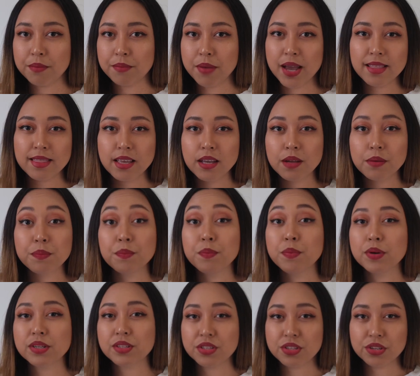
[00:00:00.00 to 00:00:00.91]
I think
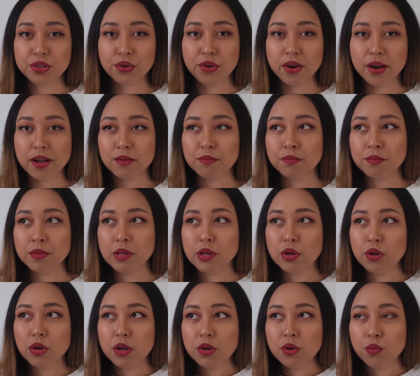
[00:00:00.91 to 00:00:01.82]
Bookstagram
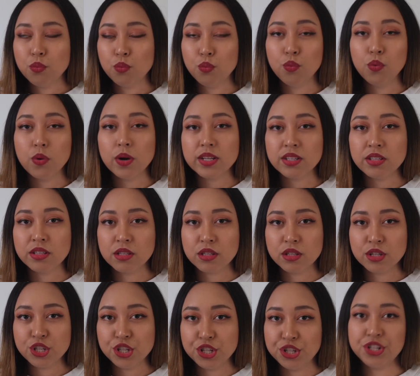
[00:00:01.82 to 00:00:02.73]
was
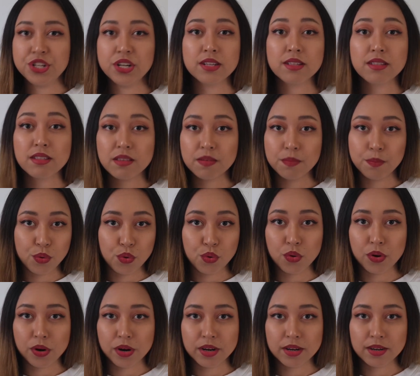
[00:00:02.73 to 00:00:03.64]
just
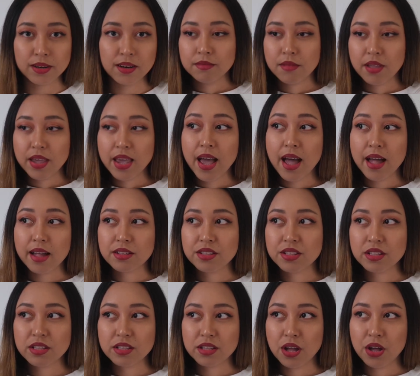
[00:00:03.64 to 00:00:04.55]
born. Yeah,
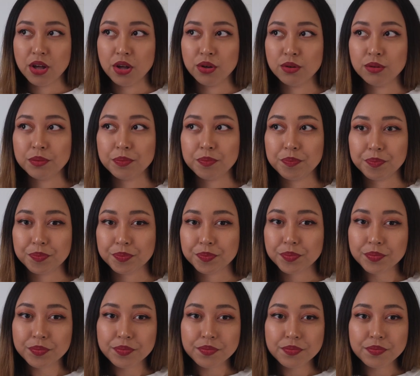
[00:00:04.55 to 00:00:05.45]
so
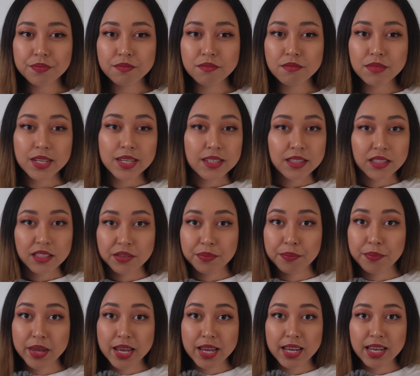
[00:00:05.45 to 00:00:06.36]
to
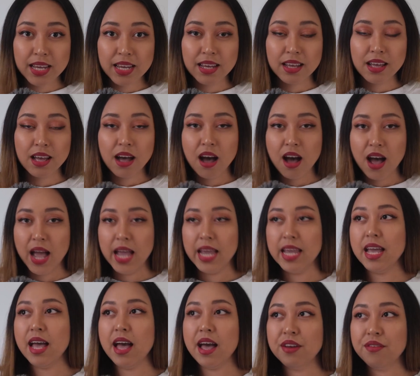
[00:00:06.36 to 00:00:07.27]
me, I
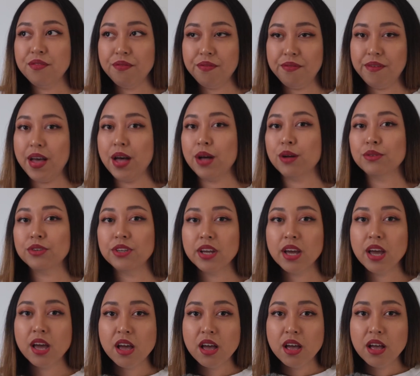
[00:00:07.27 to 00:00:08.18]
had found
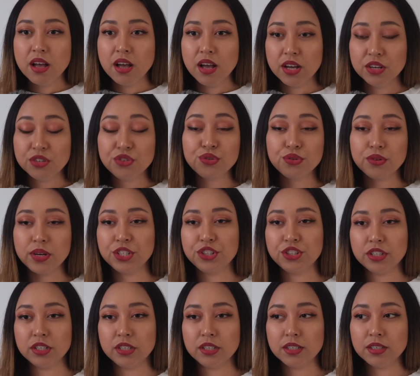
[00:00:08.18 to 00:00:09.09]
a
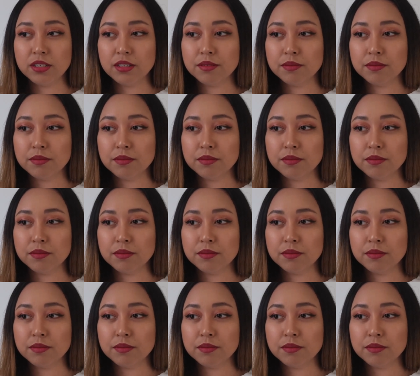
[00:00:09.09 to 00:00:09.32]
treasure.